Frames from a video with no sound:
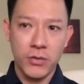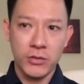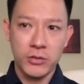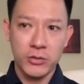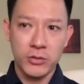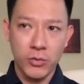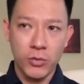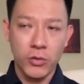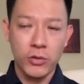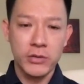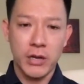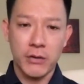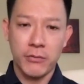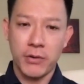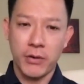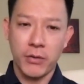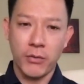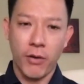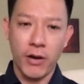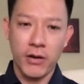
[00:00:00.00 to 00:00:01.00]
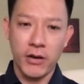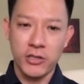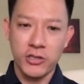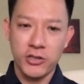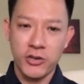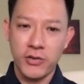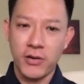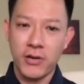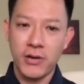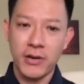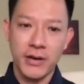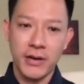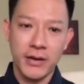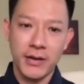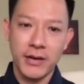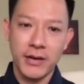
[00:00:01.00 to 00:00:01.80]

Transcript: schools that required a G R E.